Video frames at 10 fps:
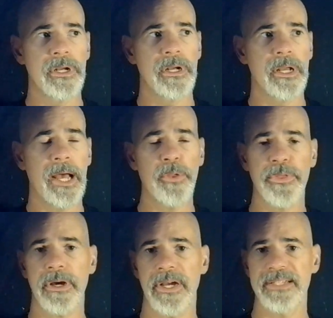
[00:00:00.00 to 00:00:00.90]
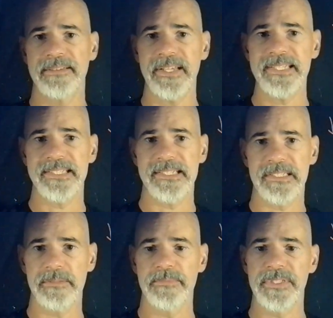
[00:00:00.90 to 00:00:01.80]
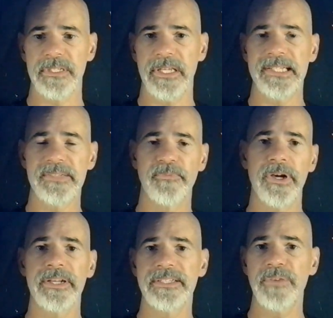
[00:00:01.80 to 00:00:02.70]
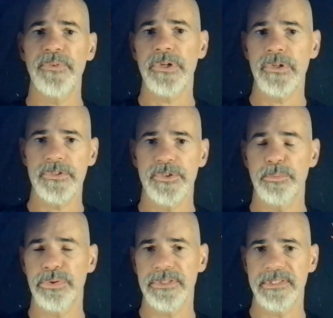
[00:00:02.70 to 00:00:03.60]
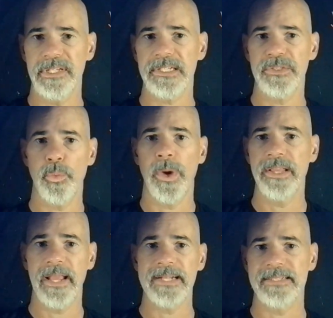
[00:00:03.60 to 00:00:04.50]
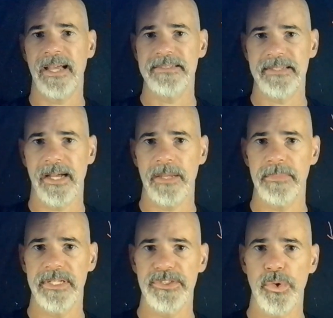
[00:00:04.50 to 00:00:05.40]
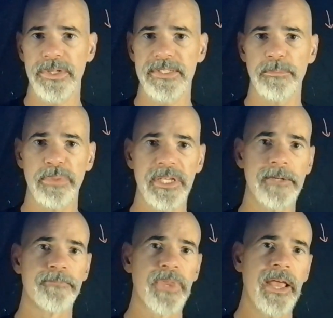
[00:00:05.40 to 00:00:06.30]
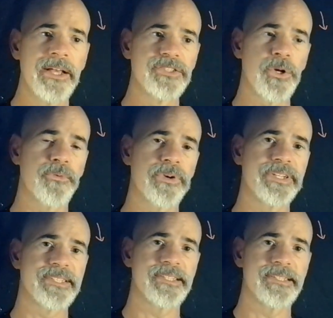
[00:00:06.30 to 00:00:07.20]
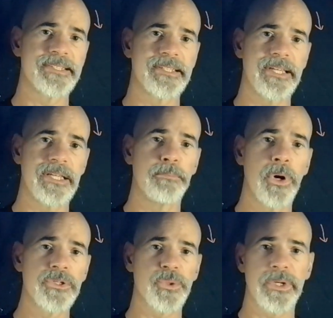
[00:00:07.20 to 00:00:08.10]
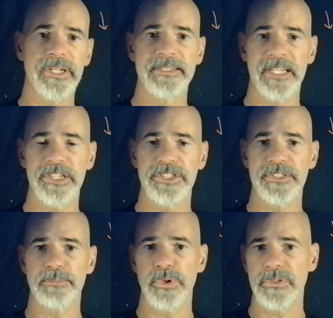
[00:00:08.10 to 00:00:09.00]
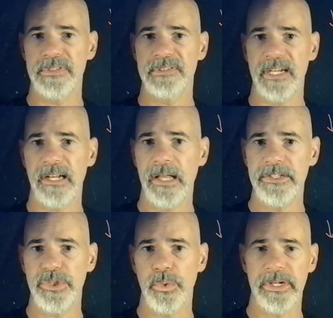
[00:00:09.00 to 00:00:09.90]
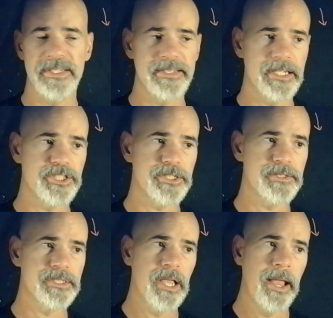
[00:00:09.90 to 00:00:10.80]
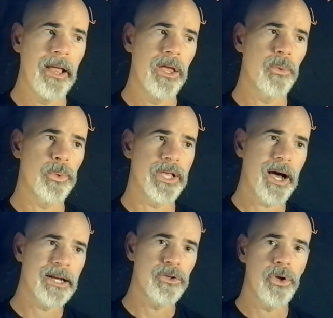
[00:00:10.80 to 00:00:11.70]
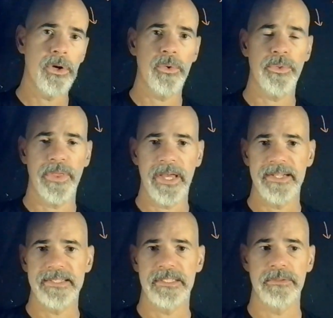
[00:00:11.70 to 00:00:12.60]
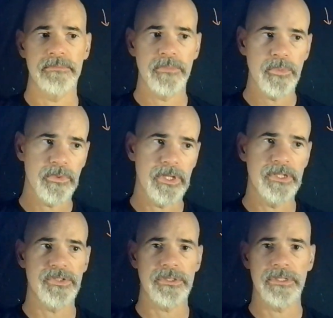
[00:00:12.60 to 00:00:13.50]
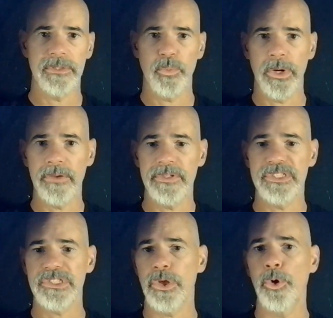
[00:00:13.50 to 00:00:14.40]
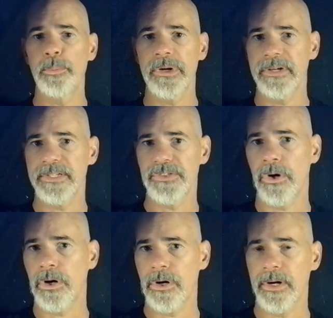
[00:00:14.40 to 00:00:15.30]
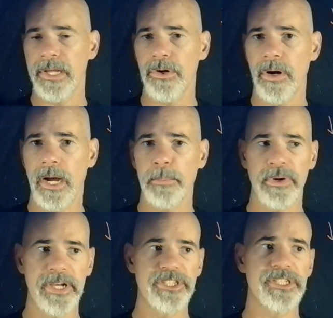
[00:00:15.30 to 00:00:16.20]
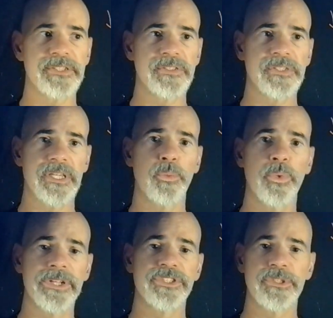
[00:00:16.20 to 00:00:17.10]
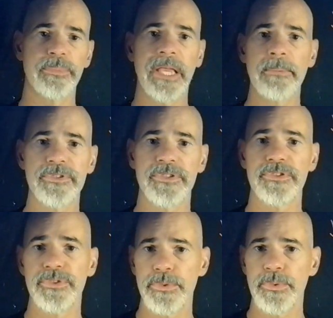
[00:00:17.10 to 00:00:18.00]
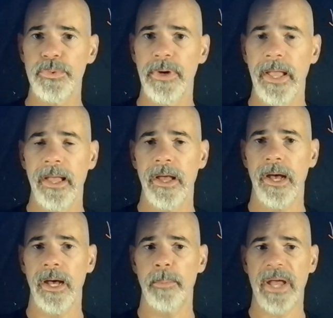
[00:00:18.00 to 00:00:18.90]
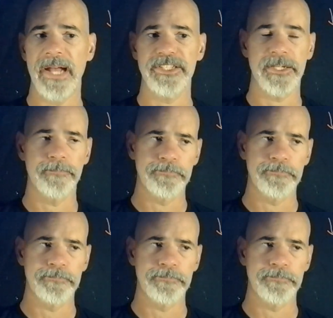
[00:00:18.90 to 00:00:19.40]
healthcare IT systems, it's very difficult to predict when that downtime is going to be. So for instance, in most organizations, most technology organizations, we kind of know that these are where the slow periods are in our operations in which to be able to do patching.